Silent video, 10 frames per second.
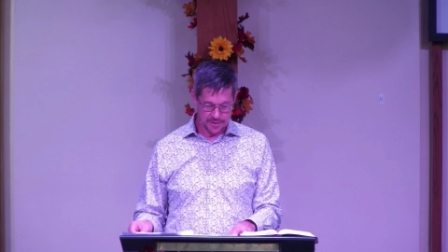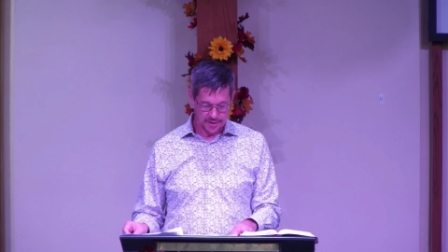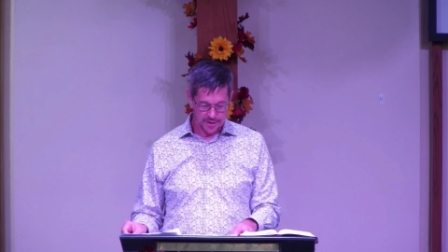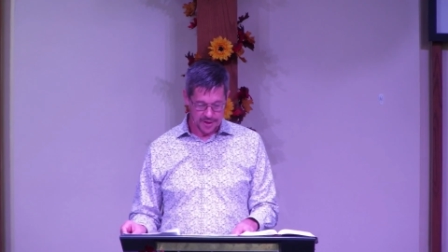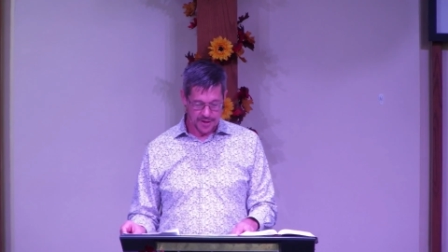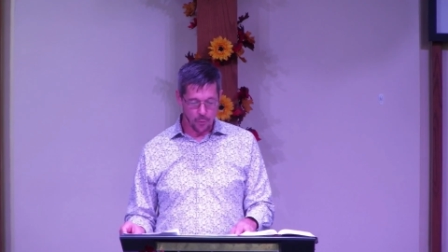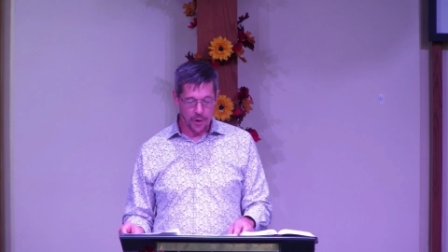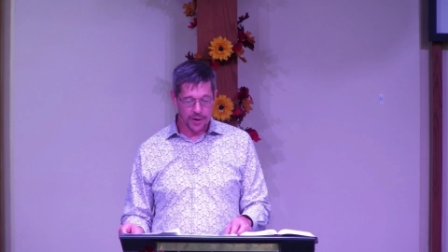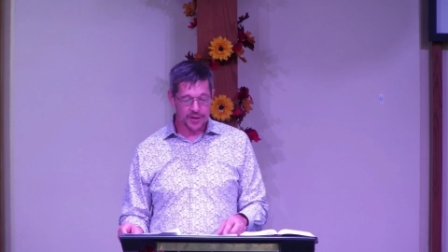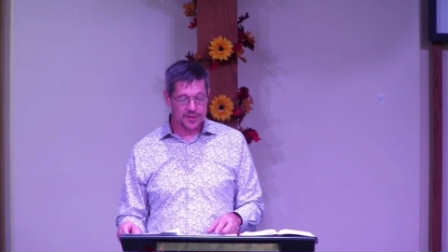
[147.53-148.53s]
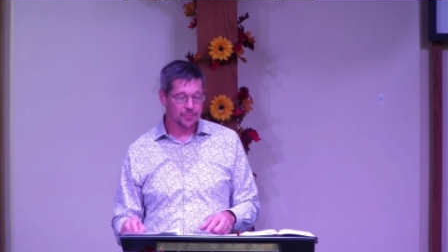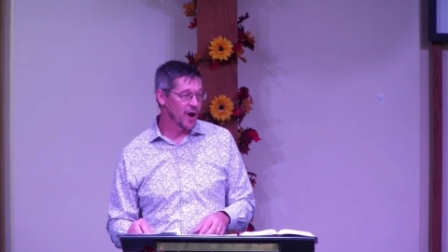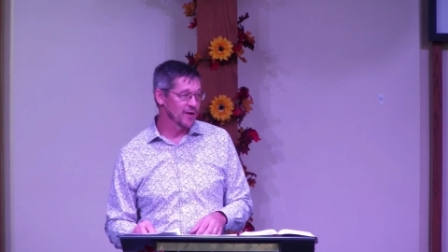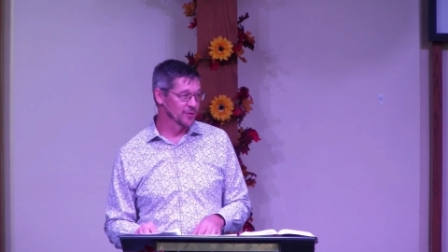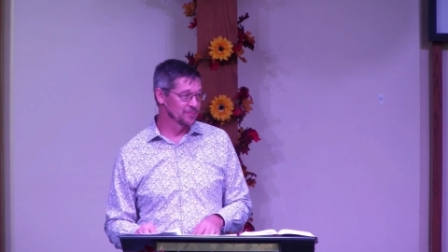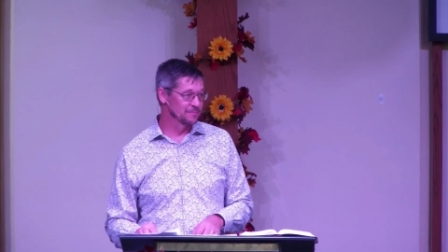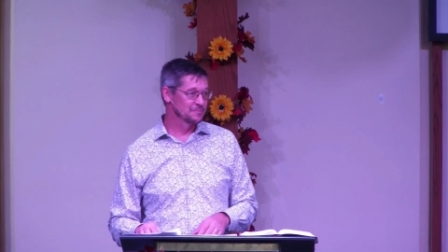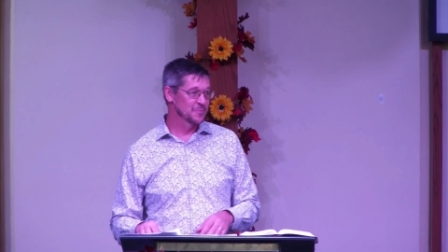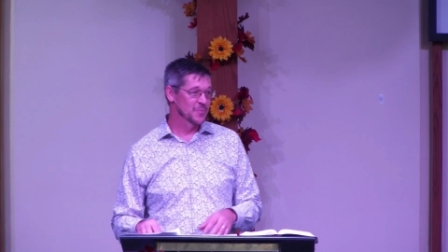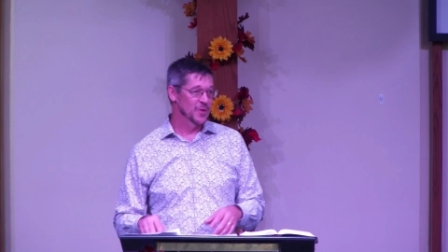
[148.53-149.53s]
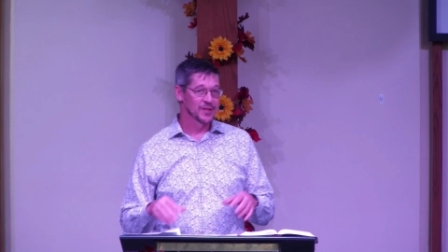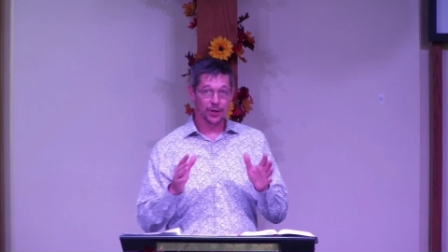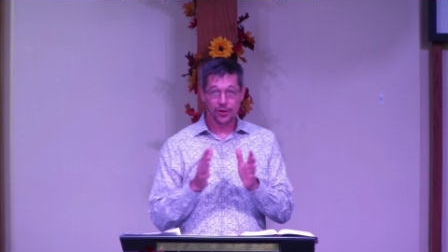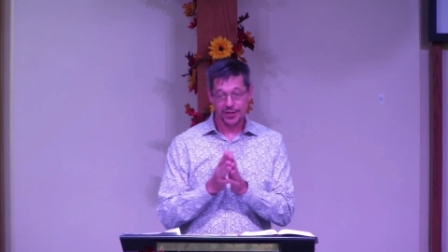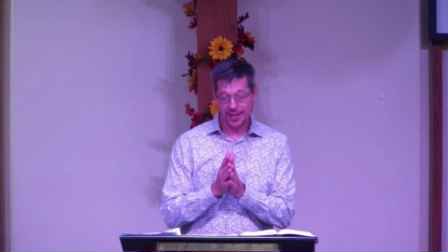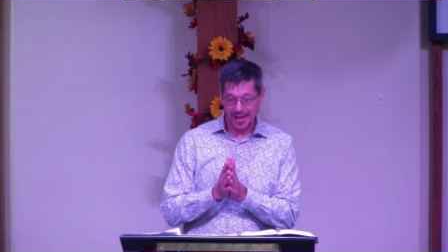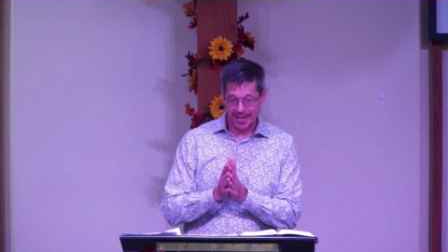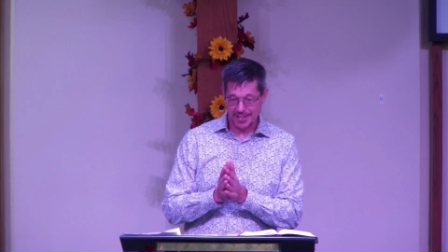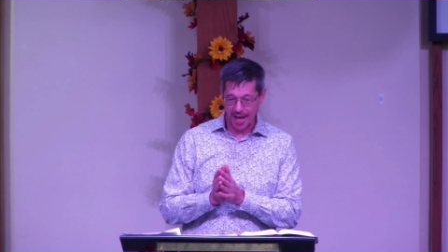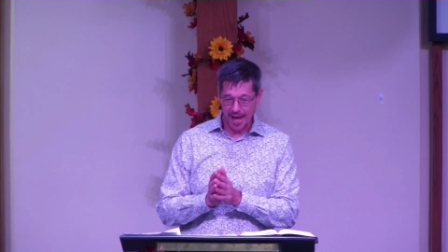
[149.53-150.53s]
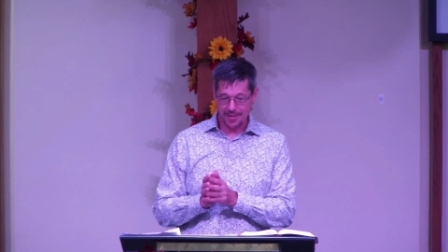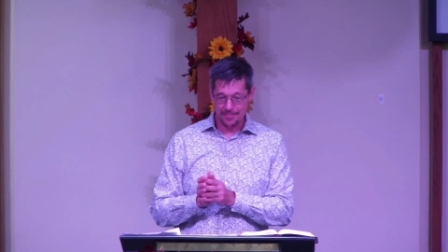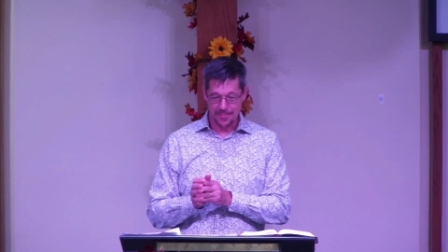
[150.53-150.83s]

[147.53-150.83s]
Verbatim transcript: Now, what is a proverb? Take a look at the next slide.